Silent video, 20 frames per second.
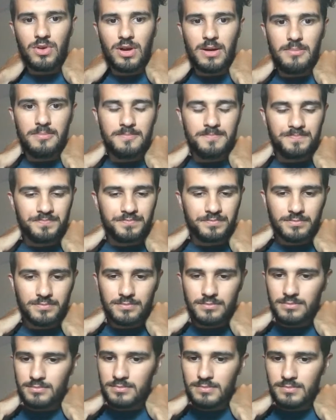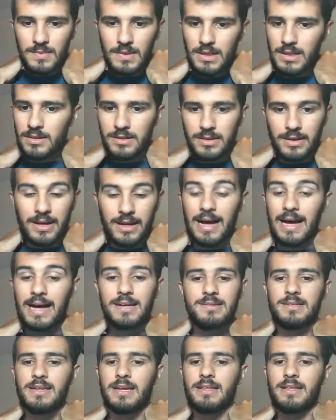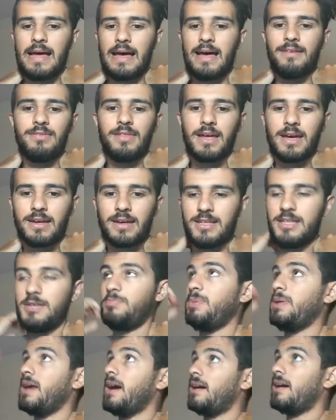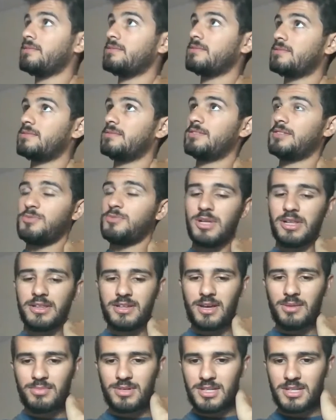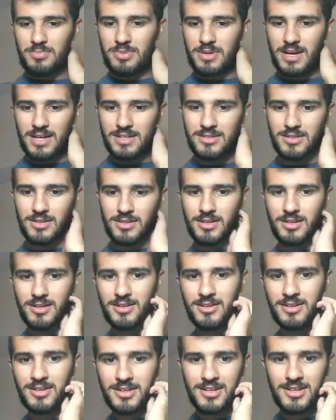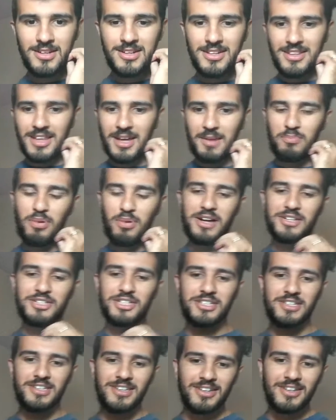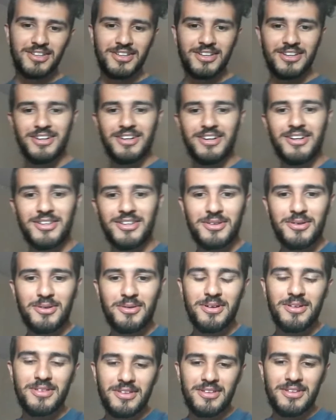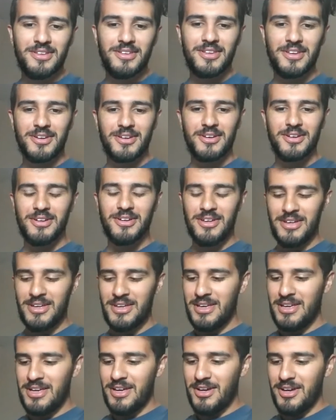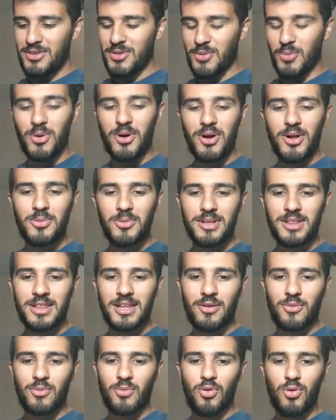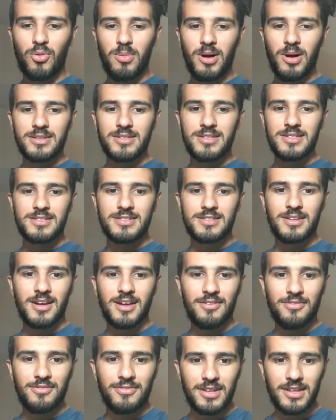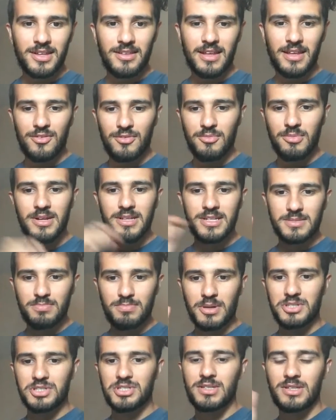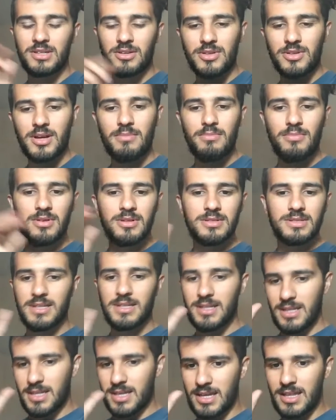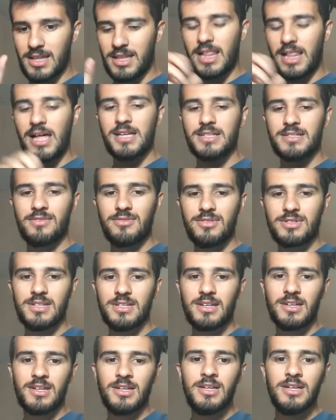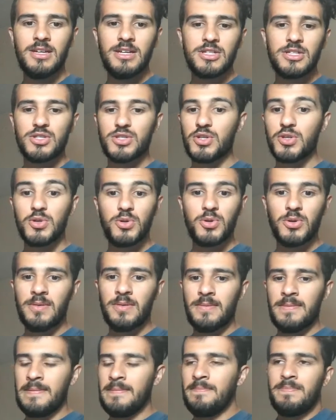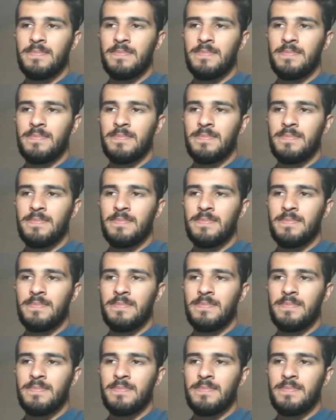from the guys that have like KPIs, real time KPIs on the like projected the on the wall with like robots and stuff, and then everybody's punching their numbers and they can analyze everything. To